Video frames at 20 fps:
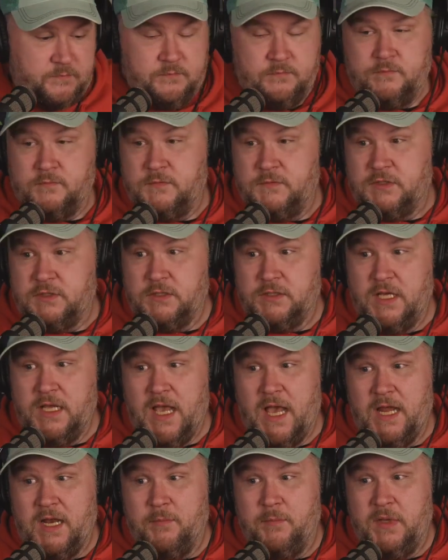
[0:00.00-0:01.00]
So they
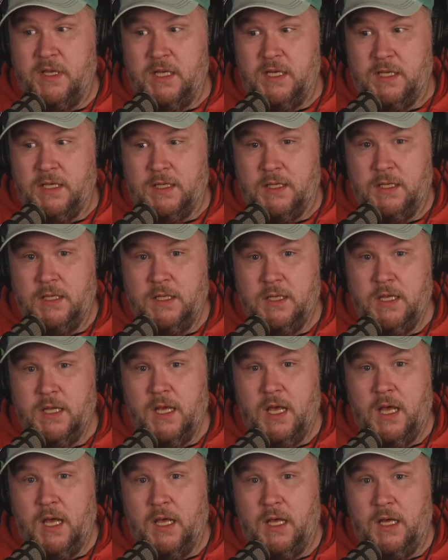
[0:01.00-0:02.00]
had a meeting,
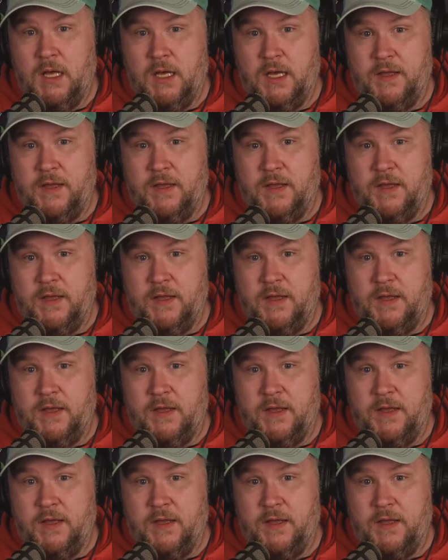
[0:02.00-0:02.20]
uh,